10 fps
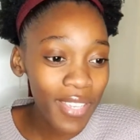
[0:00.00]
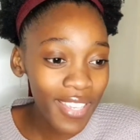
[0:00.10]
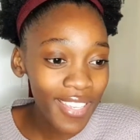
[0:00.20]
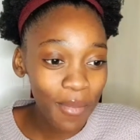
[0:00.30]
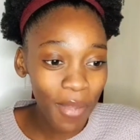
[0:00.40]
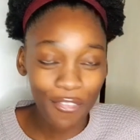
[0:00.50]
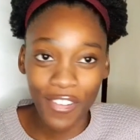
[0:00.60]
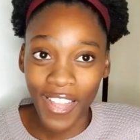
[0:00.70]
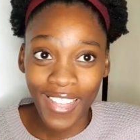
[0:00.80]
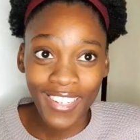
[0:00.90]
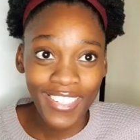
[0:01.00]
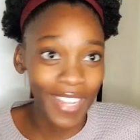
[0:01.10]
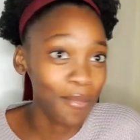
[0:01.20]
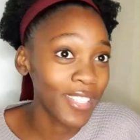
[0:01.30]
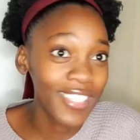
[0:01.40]
me, my friend,
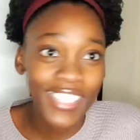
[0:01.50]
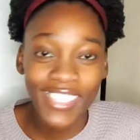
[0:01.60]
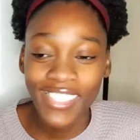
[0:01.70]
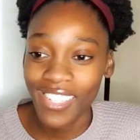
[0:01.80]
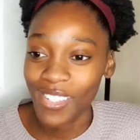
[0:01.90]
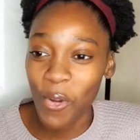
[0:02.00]
and my sister,